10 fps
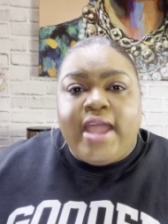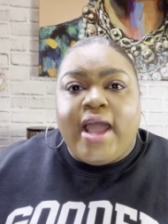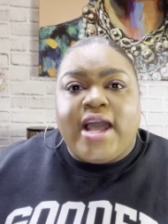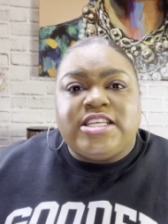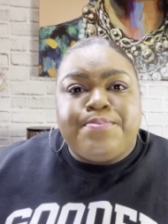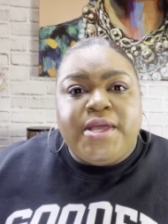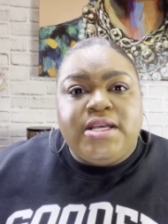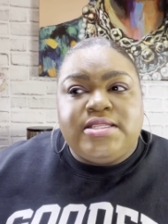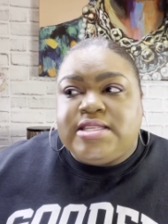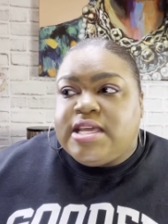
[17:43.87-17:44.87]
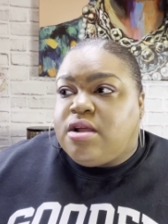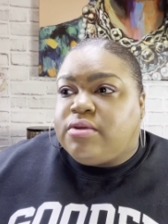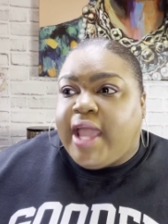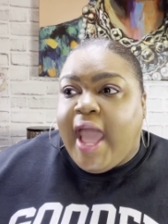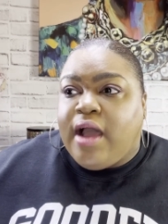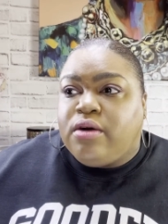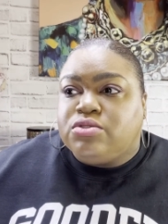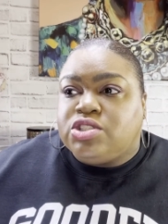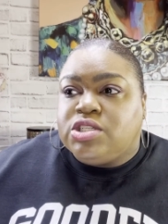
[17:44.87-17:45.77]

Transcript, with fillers: Y'all got Spin sitting on the couch